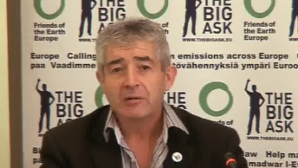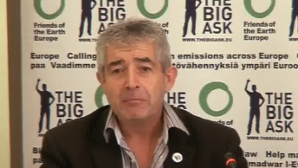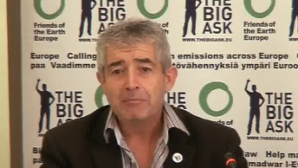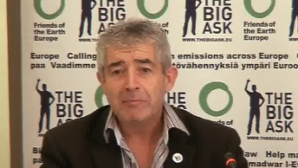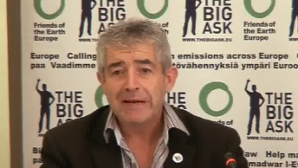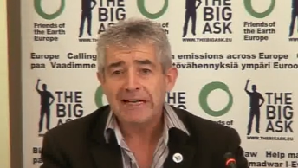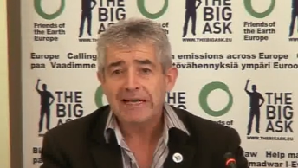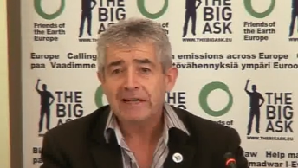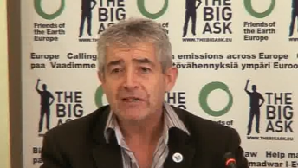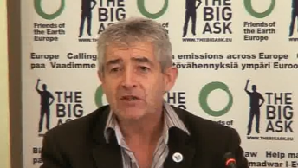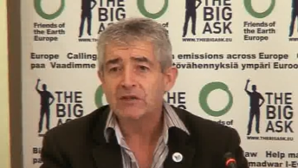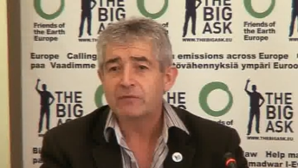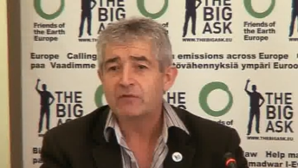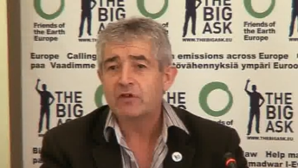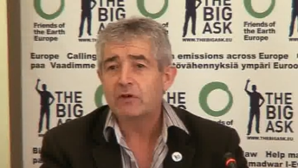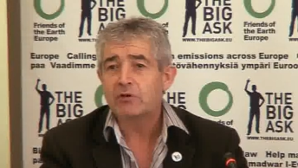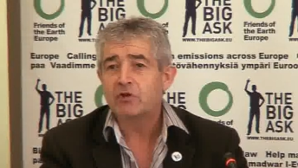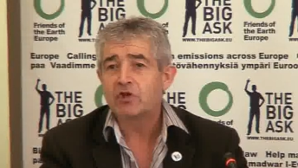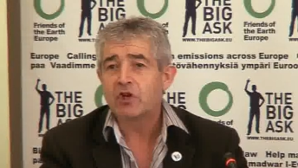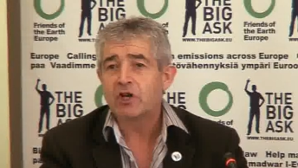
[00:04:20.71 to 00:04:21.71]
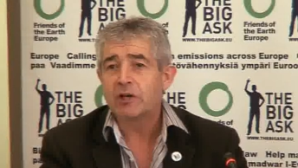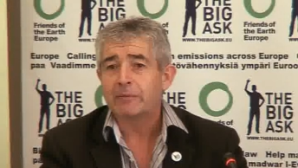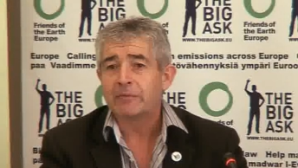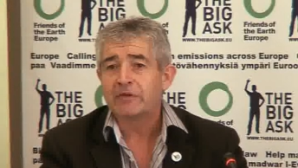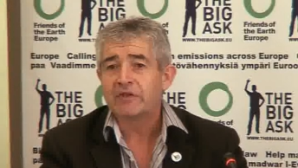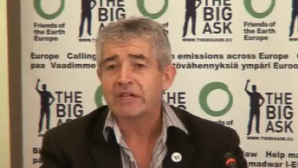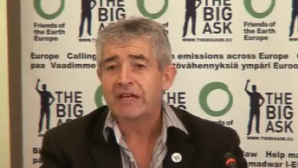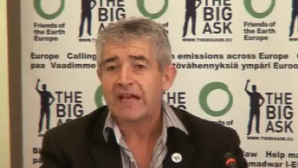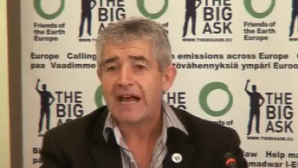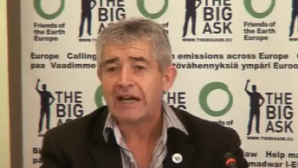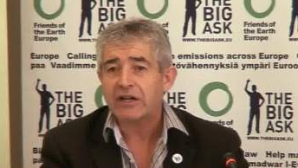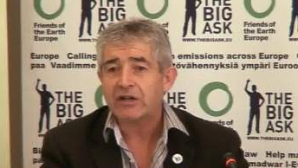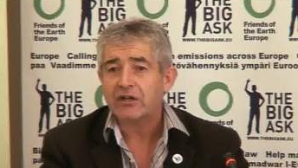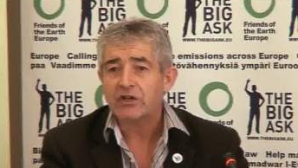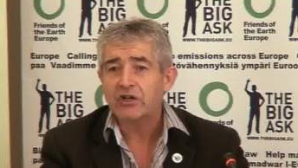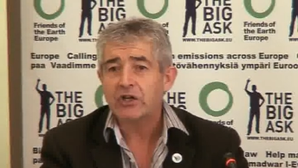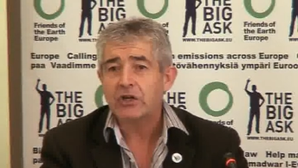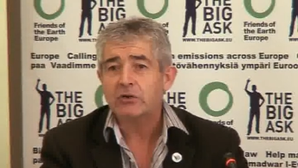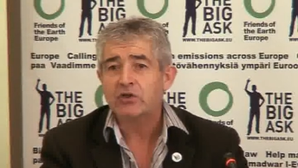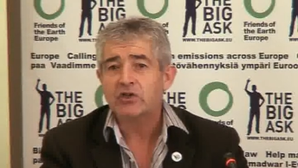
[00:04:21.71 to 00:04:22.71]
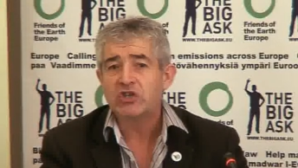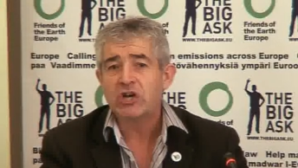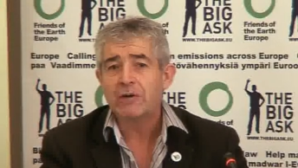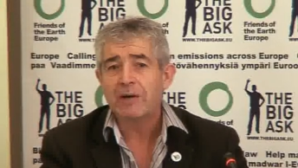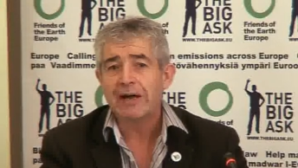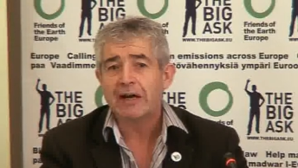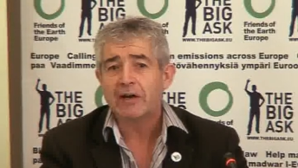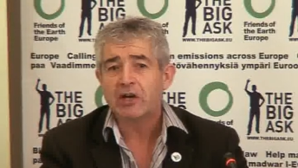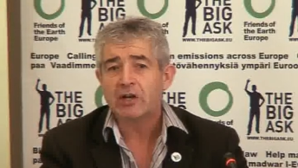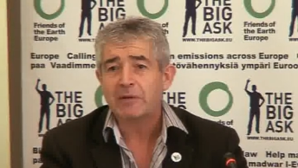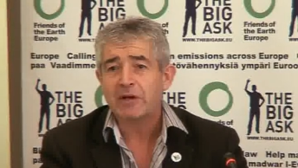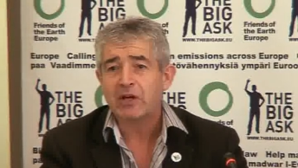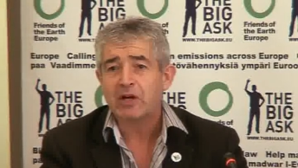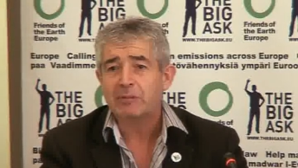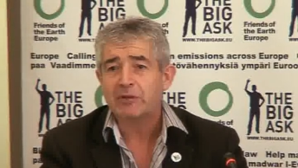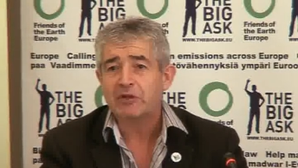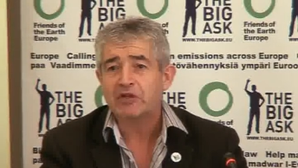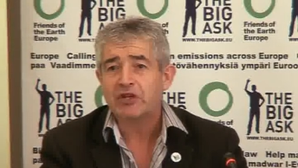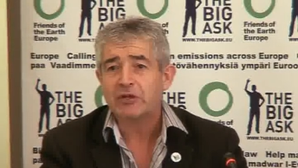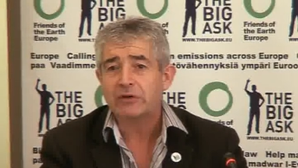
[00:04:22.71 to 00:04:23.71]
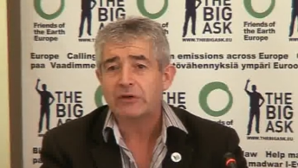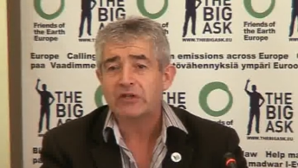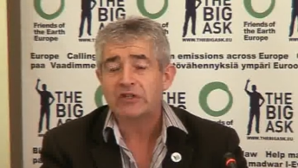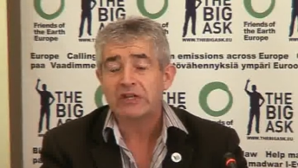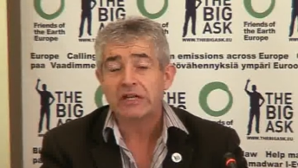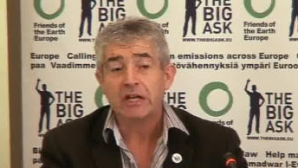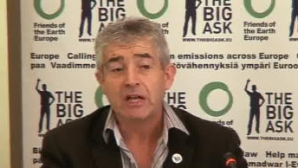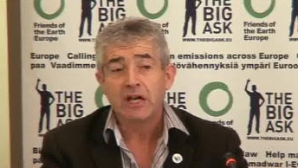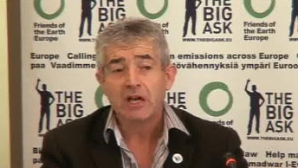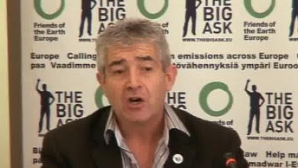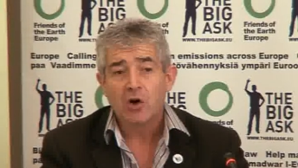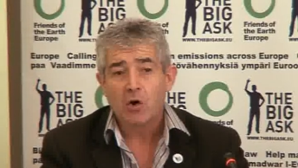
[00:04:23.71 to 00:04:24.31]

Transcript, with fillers: millions of new jobs, and a huge new economic opportunity.